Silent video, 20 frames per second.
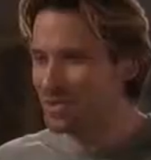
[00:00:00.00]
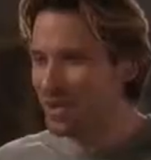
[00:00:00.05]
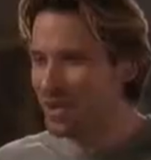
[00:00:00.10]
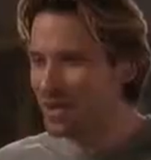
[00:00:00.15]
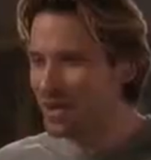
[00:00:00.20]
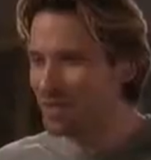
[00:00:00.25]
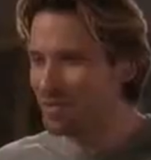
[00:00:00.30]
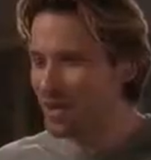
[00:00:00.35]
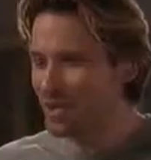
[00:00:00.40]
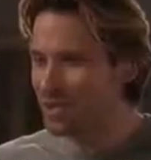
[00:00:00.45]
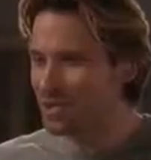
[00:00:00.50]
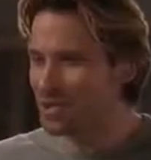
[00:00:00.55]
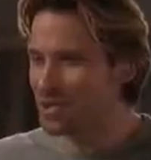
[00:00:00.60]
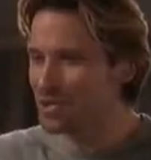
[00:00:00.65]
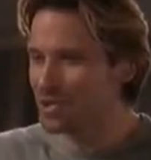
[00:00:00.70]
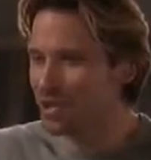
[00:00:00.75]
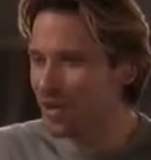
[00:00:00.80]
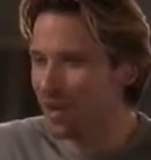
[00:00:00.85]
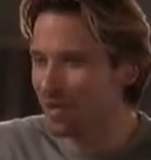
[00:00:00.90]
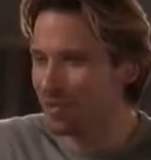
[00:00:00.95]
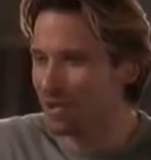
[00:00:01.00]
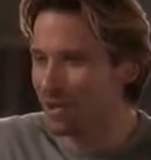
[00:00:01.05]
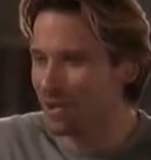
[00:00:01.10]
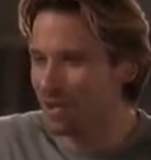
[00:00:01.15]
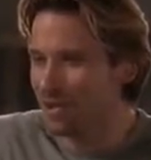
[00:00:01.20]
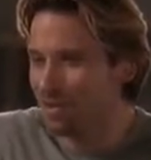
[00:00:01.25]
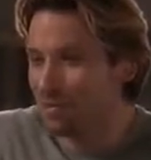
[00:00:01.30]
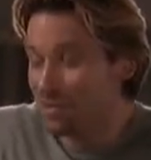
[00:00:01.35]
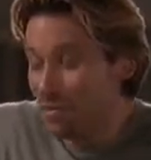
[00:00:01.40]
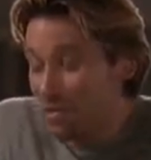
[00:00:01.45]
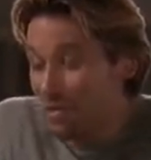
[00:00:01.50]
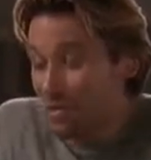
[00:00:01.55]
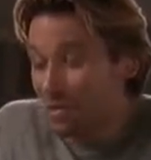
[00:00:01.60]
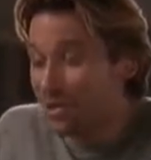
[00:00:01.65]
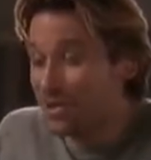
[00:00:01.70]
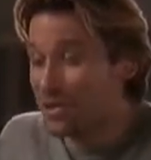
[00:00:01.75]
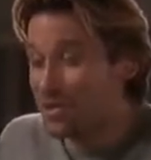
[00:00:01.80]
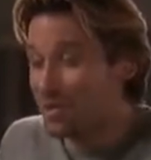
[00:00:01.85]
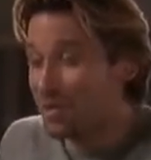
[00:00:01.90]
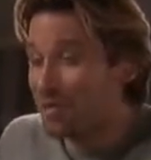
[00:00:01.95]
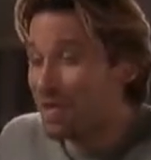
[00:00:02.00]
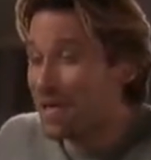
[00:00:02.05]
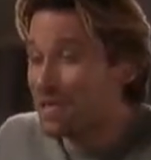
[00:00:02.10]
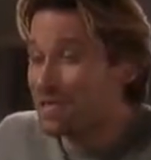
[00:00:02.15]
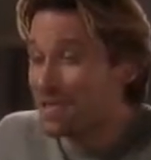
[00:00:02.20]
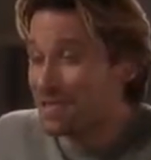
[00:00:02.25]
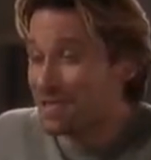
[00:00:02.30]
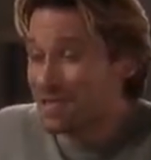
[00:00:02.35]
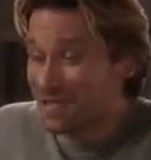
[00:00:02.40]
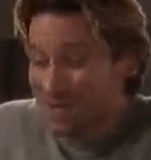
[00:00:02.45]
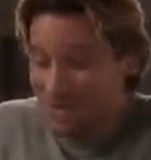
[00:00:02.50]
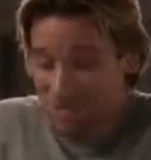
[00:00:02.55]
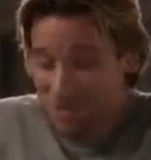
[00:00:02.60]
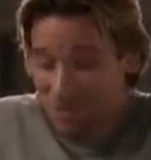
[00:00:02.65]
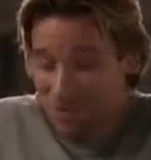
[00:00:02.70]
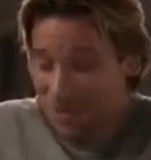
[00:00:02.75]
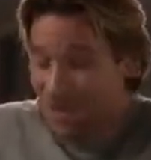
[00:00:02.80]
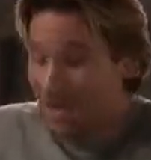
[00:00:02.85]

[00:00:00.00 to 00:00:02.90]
talking about? You just called me. You left this really sweet message. We we're